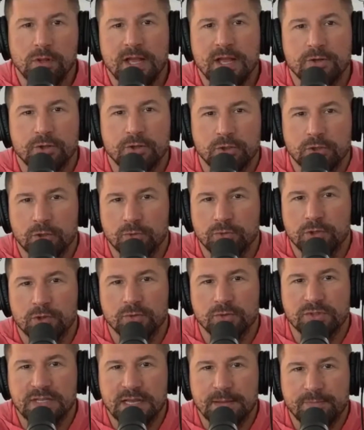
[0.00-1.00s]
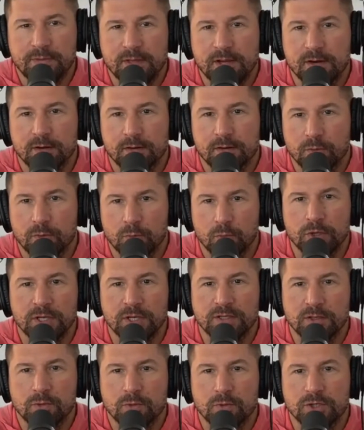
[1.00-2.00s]
on, you, don't don't stop there, and we'll
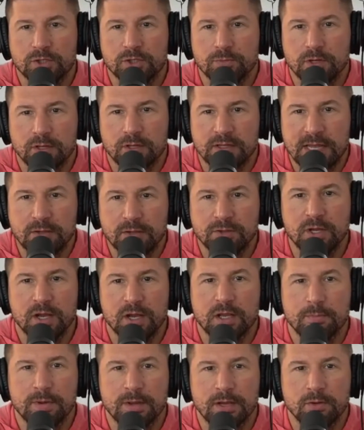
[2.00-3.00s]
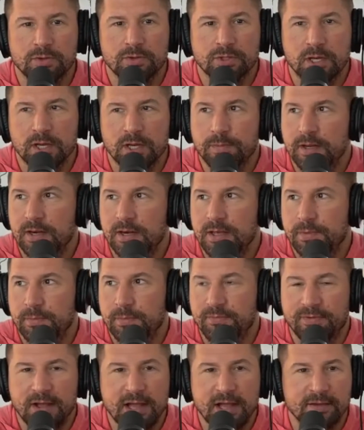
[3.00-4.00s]
get to the question in a minute. Woo. Now talk about talk about M M
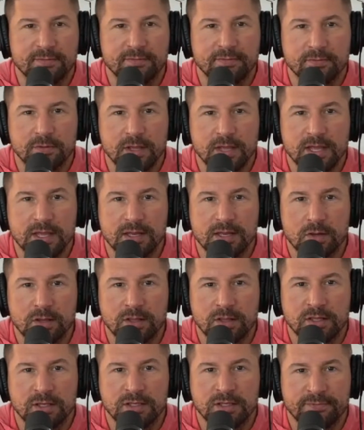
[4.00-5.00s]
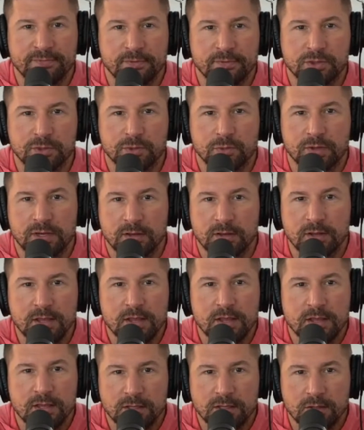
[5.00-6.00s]
five and, and the difference between
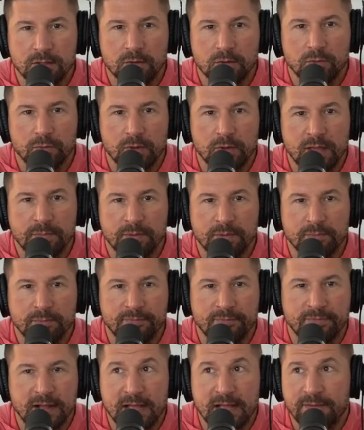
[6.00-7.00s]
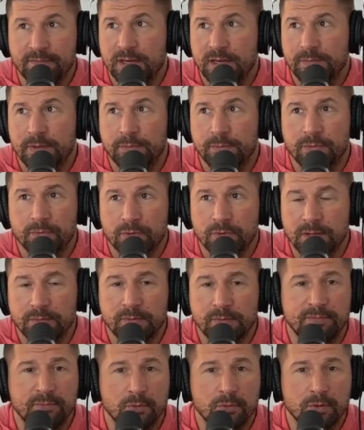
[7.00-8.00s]
you know M M five and M M three, M
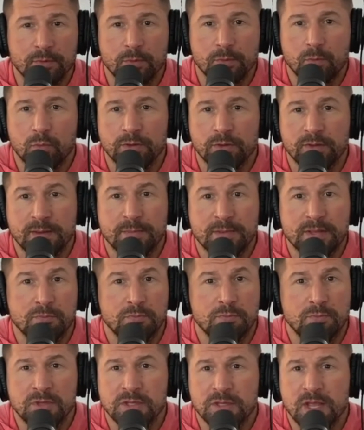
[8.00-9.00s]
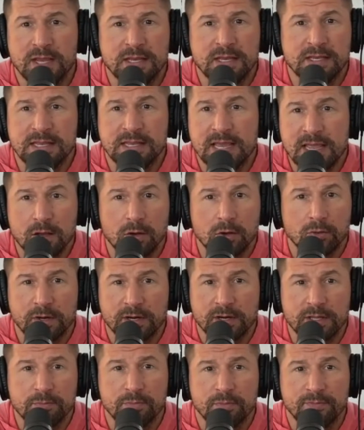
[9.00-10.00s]
M four, M M one. I mean, night and day
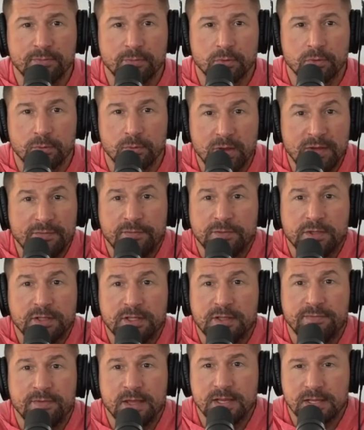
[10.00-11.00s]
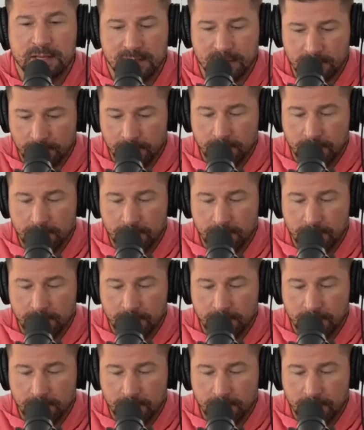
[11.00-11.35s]
already. Before we haven't even done the event yet.